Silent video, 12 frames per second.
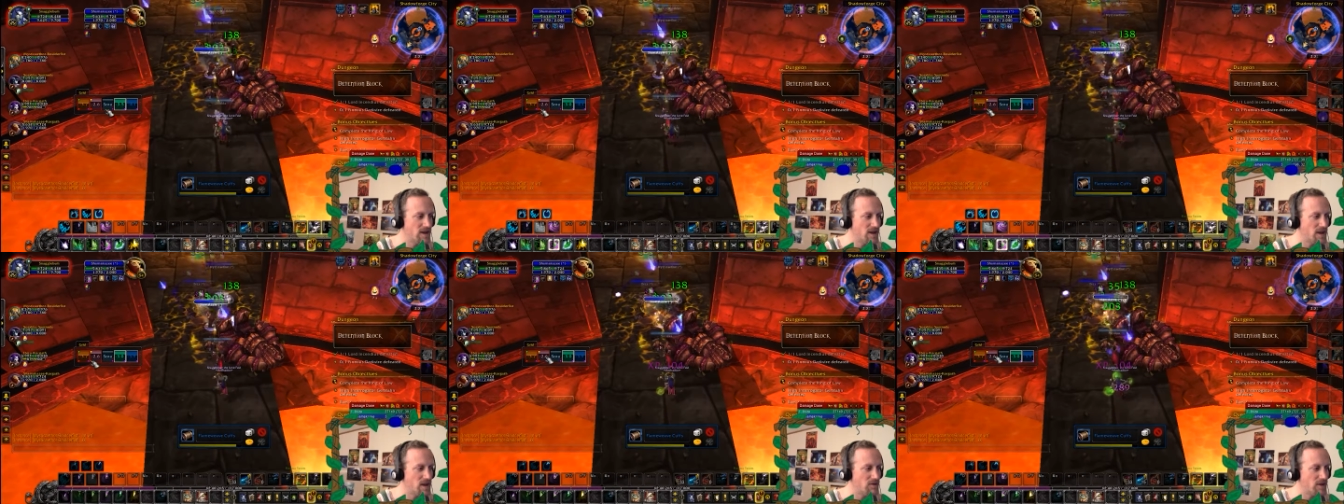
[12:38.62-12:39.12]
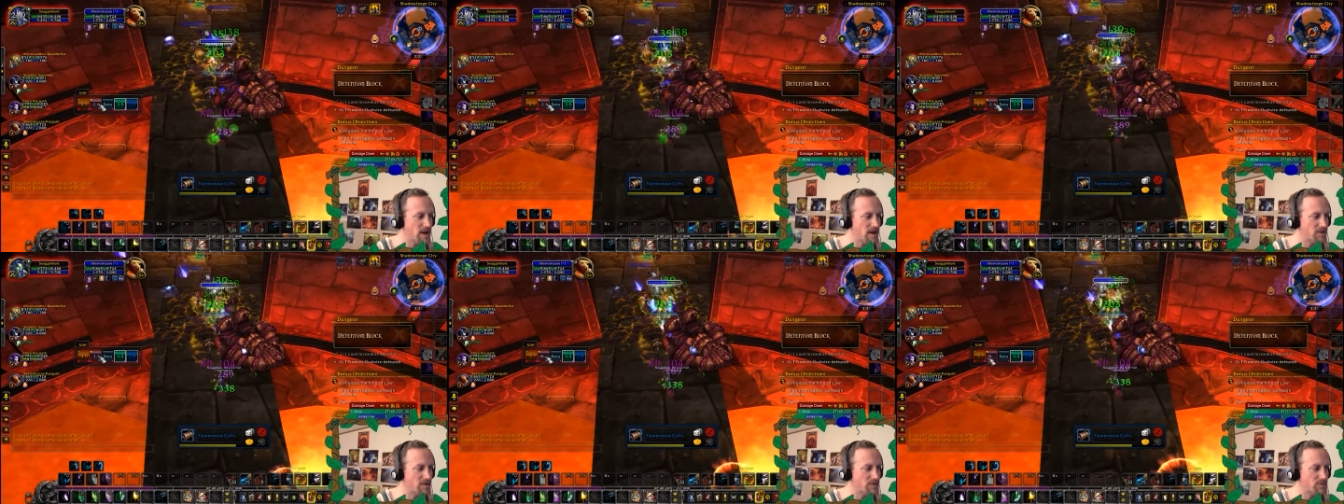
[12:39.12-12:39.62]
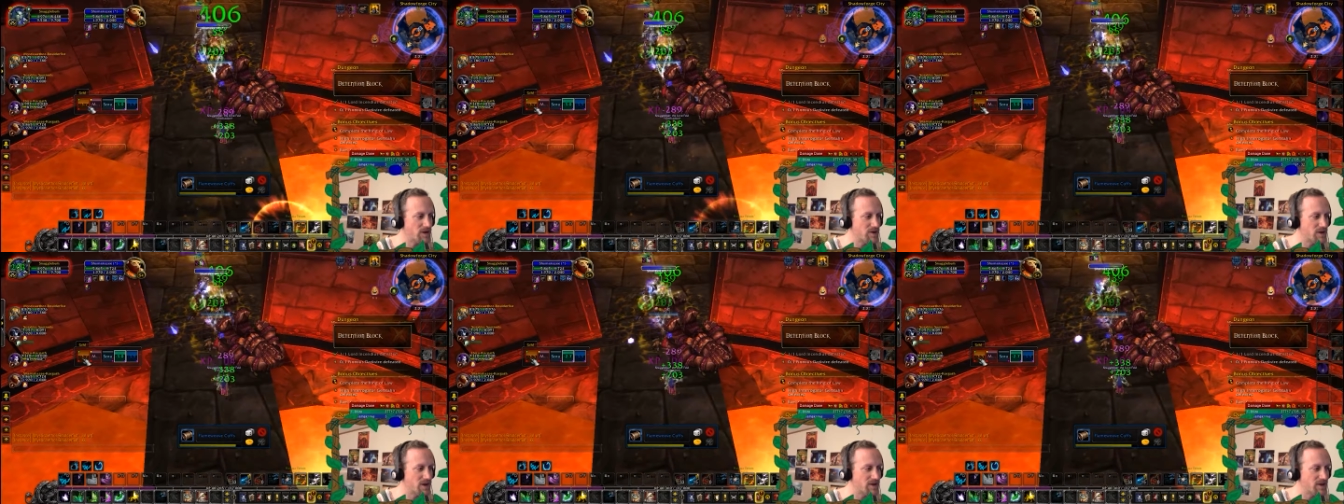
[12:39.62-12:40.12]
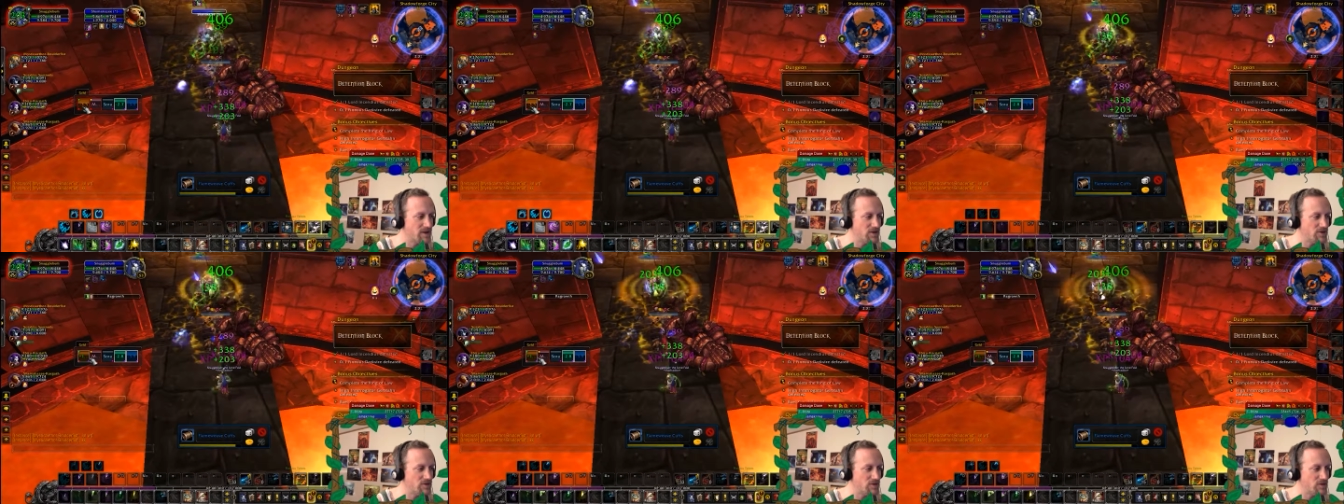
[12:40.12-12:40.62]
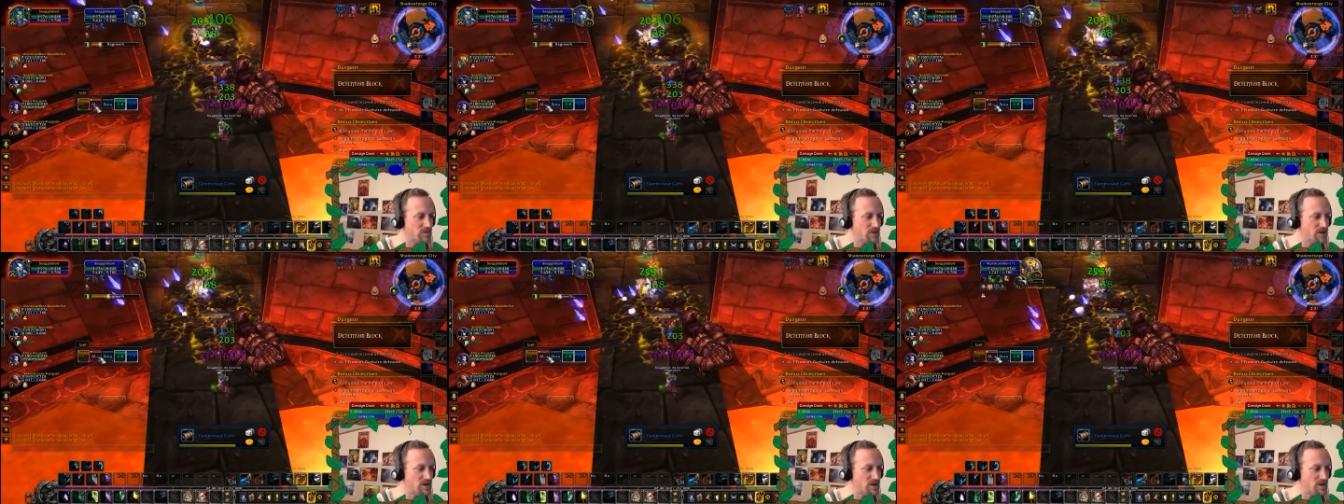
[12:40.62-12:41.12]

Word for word: Alright, let's spread around the heals a little bit.